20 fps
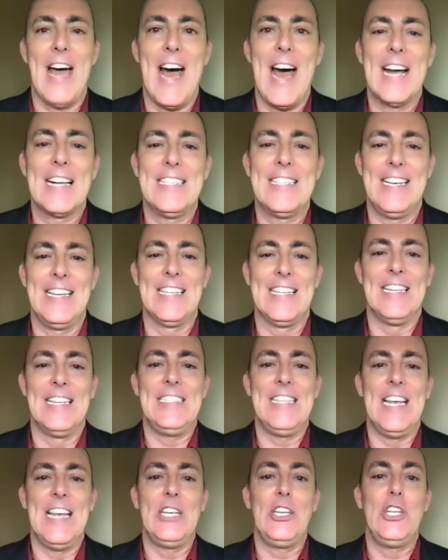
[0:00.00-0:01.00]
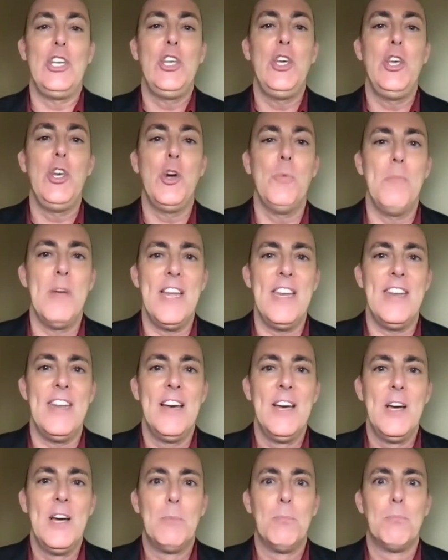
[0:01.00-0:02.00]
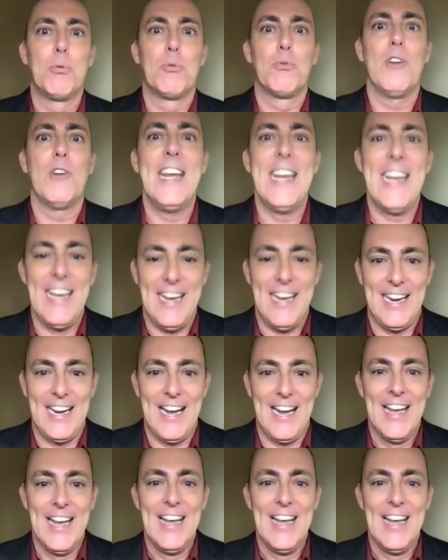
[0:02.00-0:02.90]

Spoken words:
accidentally said human bringing